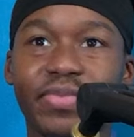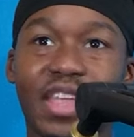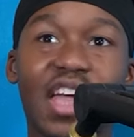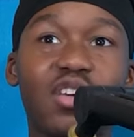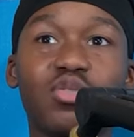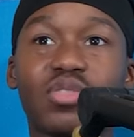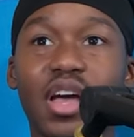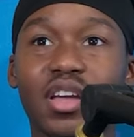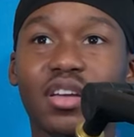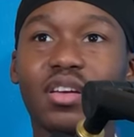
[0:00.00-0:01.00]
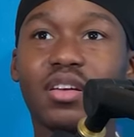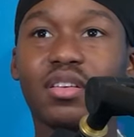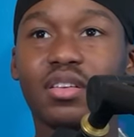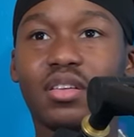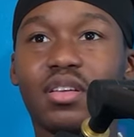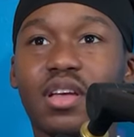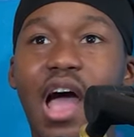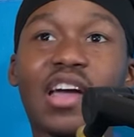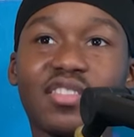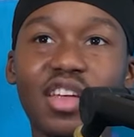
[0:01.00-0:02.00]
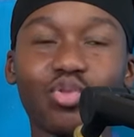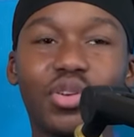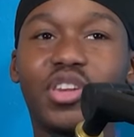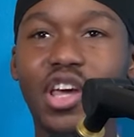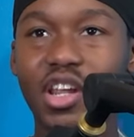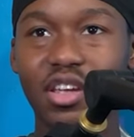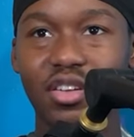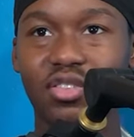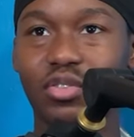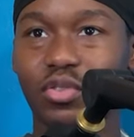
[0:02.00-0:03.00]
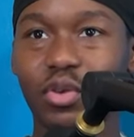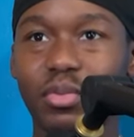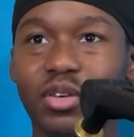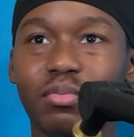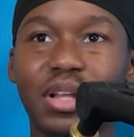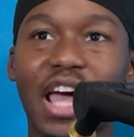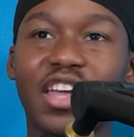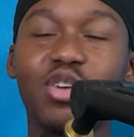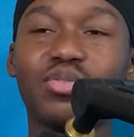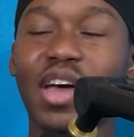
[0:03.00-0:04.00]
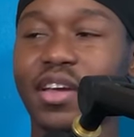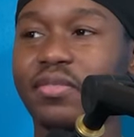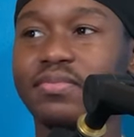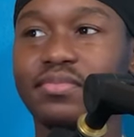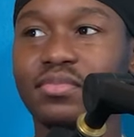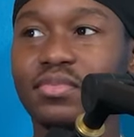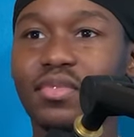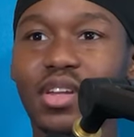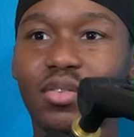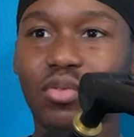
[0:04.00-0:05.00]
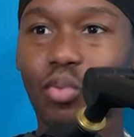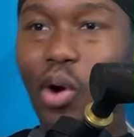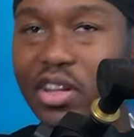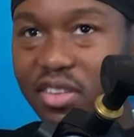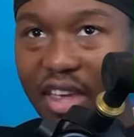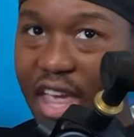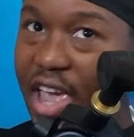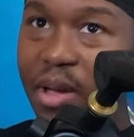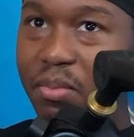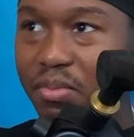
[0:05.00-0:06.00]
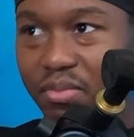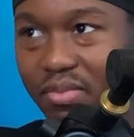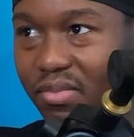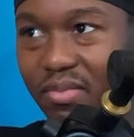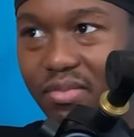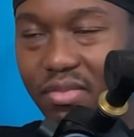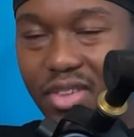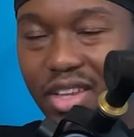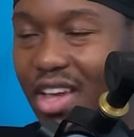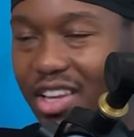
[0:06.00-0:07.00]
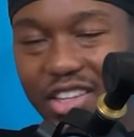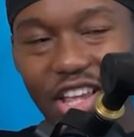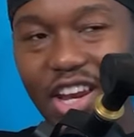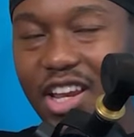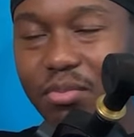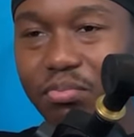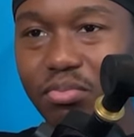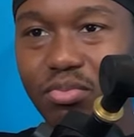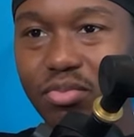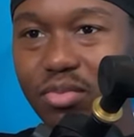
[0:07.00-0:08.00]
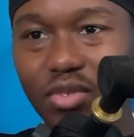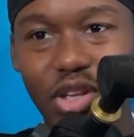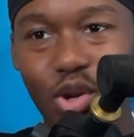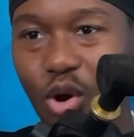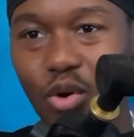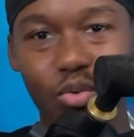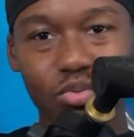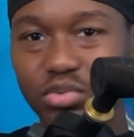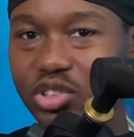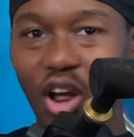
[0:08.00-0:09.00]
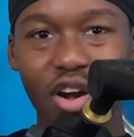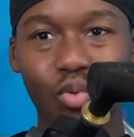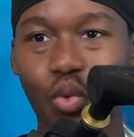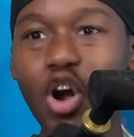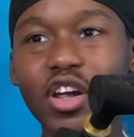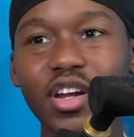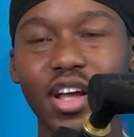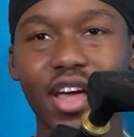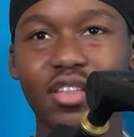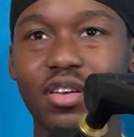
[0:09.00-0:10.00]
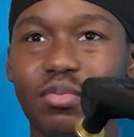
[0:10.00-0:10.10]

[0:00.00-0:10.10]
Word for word: And he was like, I guess that's what Diddy is. You feel me? Mm-hmm. But like he was like, once him and Diddy, you know, started working together